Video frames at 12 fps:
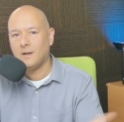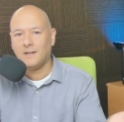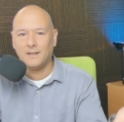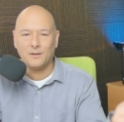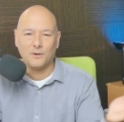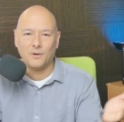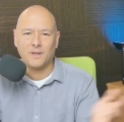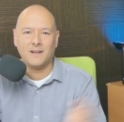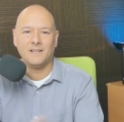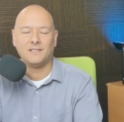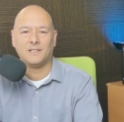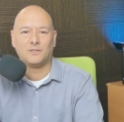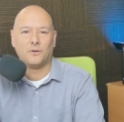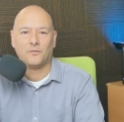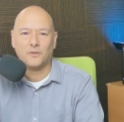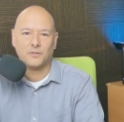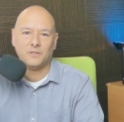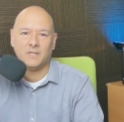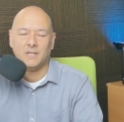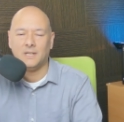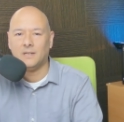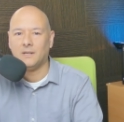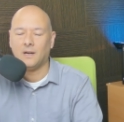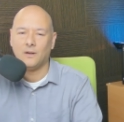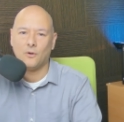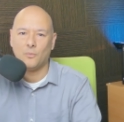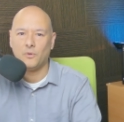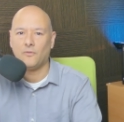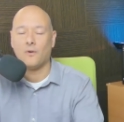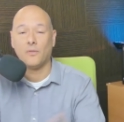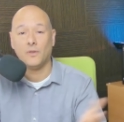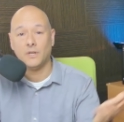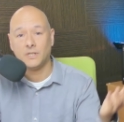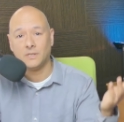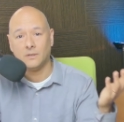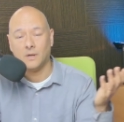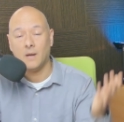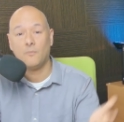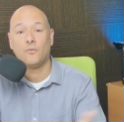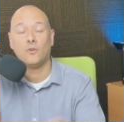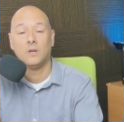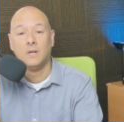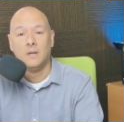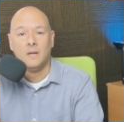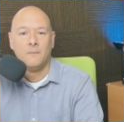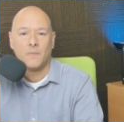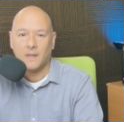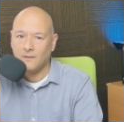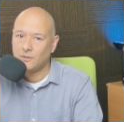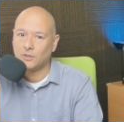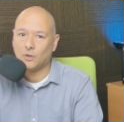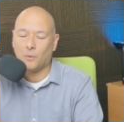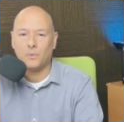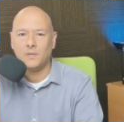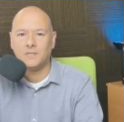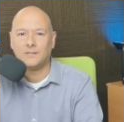there you go guys that's all for today i hope you found this helpful if so please